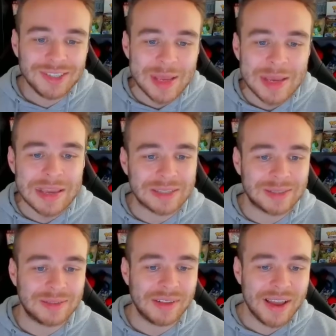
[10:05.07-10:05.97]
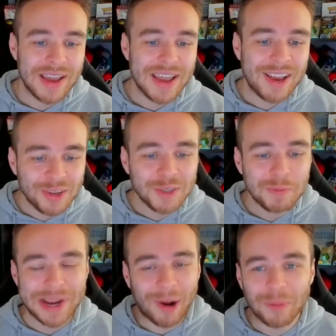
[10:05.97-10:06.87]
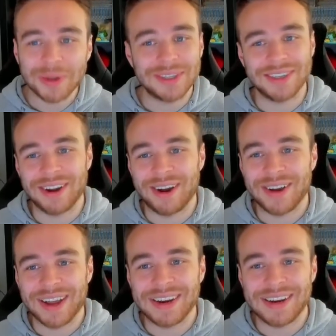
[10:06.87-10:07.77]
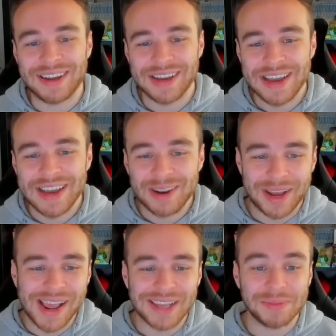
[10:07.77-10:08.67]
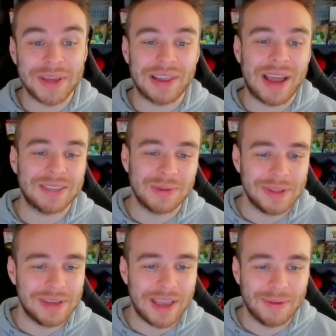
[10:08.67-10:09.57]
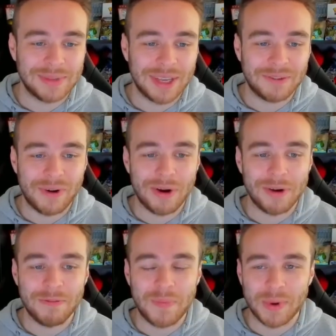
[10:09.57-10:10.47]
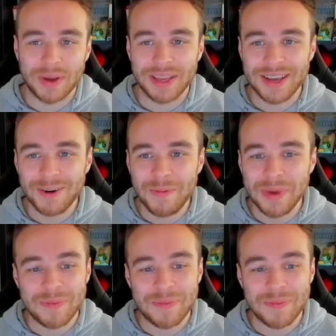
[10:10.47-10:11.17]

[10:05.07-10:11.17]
think he could just be an option, you know. And look, he hasn't played the last two league games. That's fair enough. But he could be a